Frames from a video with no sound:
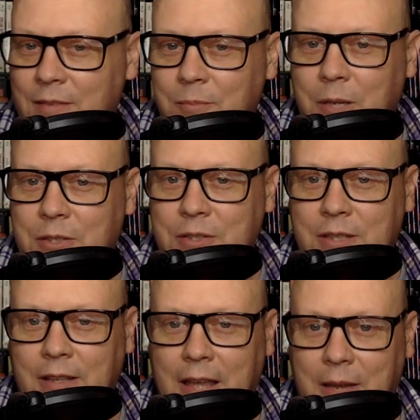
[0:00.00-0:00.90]
much
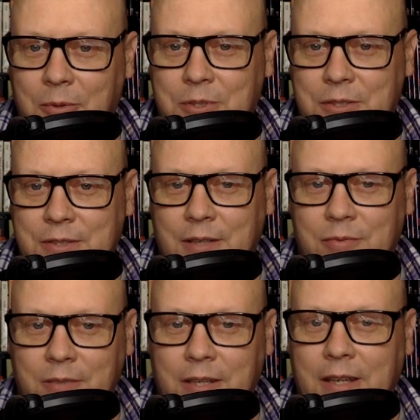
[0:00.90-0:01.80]
as the language is
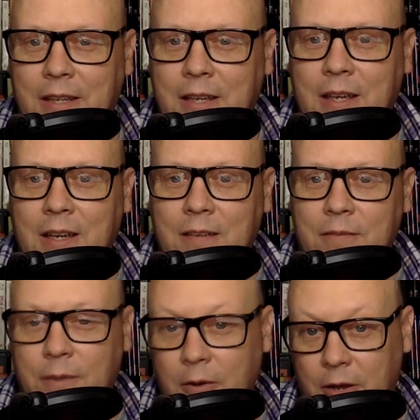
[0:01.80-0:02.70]
definitely
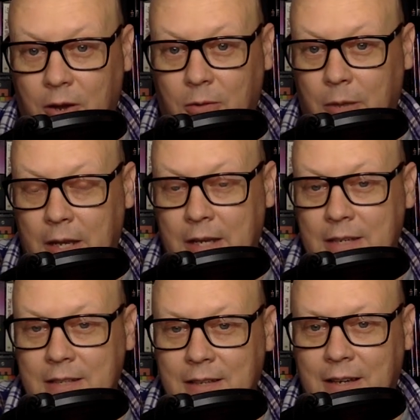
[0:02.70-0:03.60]
very
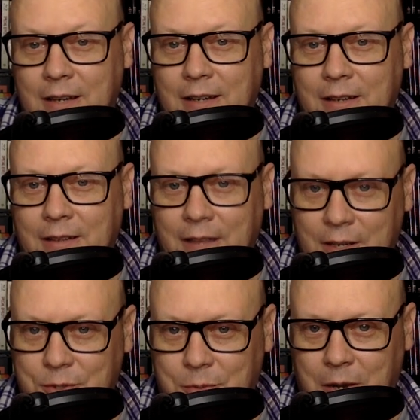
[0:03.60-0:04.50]
R-rated, a
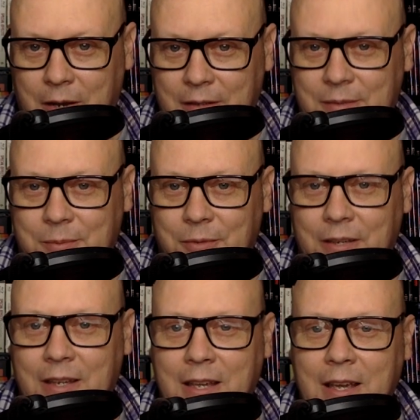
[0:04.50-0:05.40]
lot of swearing in this
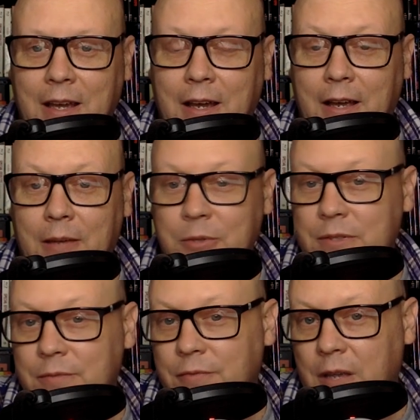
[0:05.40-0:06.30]
movie. It
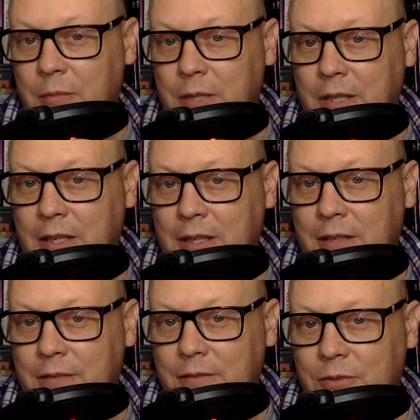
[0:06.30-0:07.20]
was a
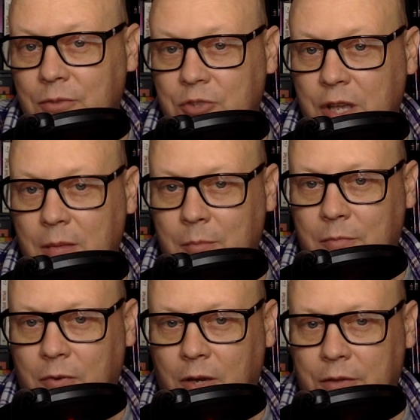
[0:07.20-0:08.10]
family sort of
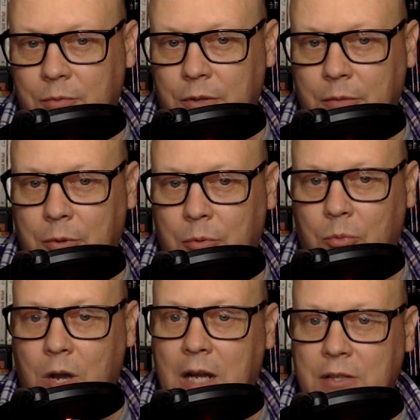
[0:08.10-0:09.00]
gem for us, one that we
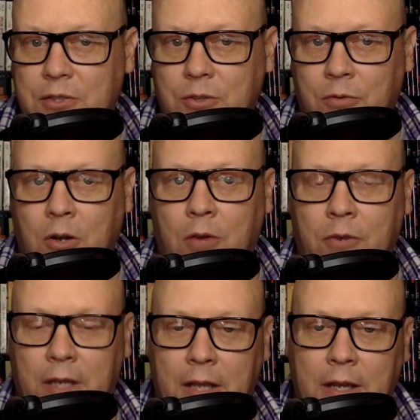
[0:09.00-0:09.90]
would watch over and
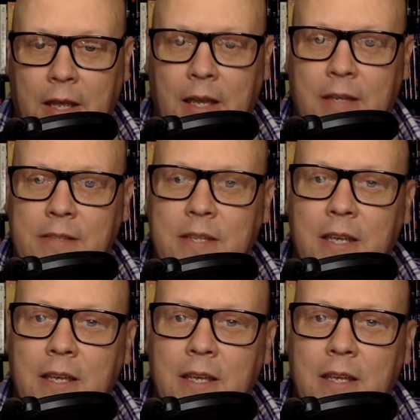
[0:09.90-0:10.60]
over again. And